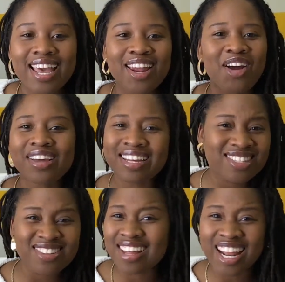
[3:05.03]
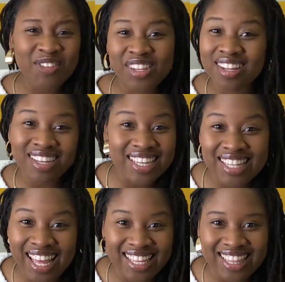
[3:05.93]
And our kids are not even looking
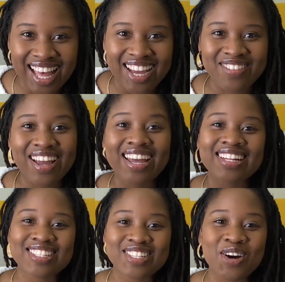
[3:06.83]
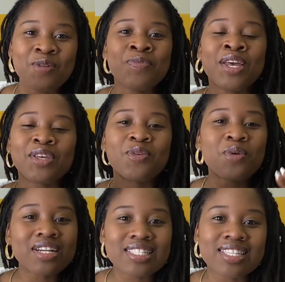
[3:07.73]
like that, right? And so you
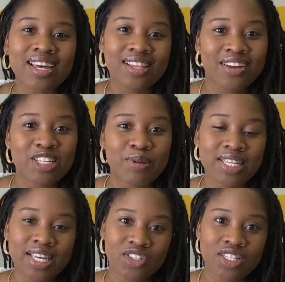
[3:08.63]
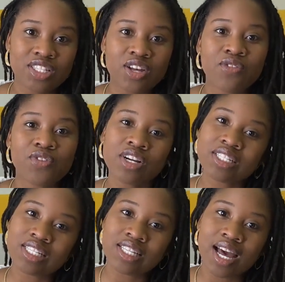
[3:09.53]
want to set clear expectations. So
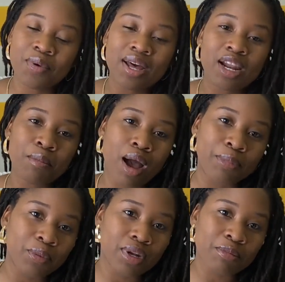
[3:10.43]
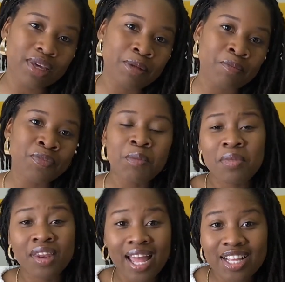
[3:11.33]
first decide what kind of mom you want to be.
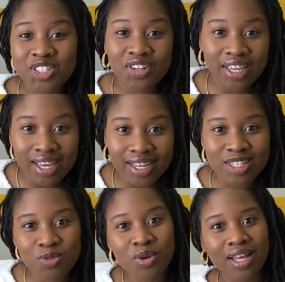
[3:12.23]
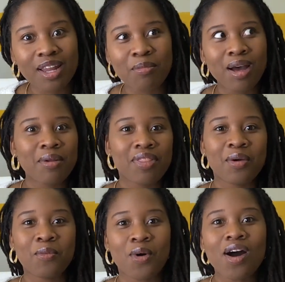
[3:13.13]
Then ask your kids, what kind of mom do
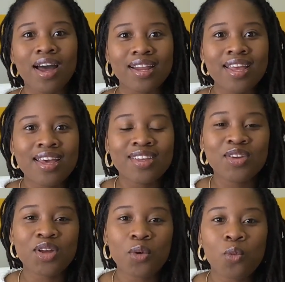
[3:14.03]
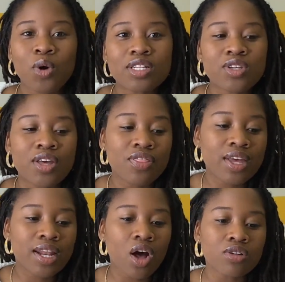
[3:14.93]
they want? And
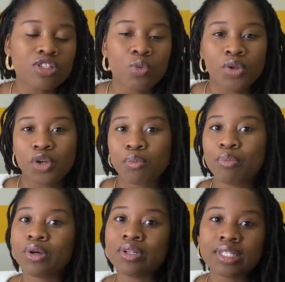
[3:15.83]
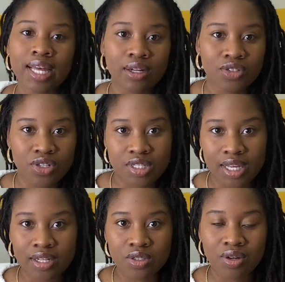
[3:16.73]
then also when you're building out your
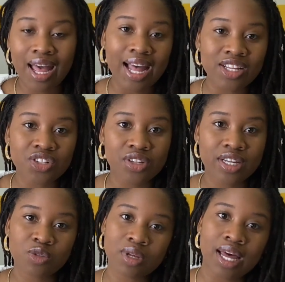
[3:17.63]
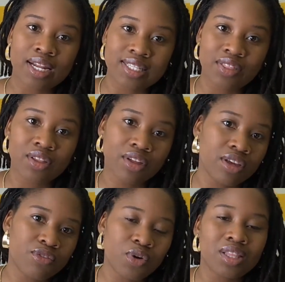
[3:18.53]
schedule, ask your kids what kind of day they're
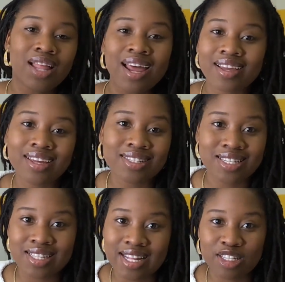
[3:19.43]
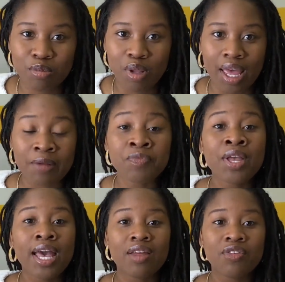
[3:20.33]
looking for. A lot of kids just like to play.
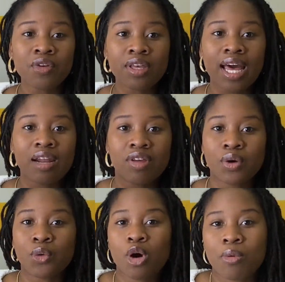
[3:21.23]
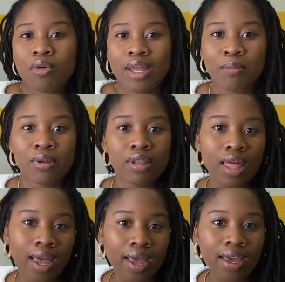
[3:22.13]
And if you can kind of incorporate
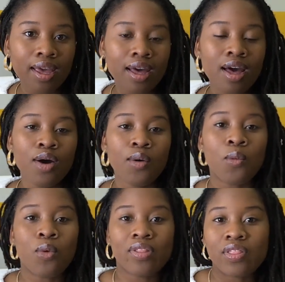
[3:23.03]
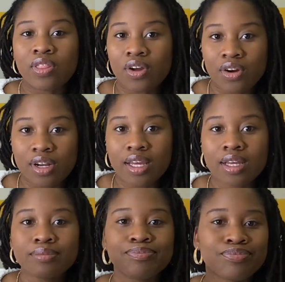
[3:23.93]
play with
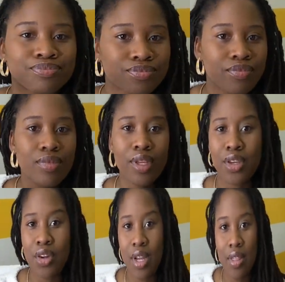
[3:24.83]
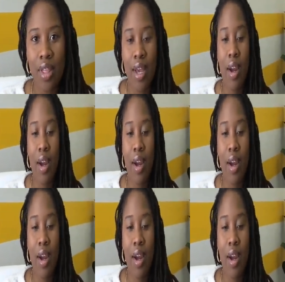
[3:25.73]
learning, you're in there.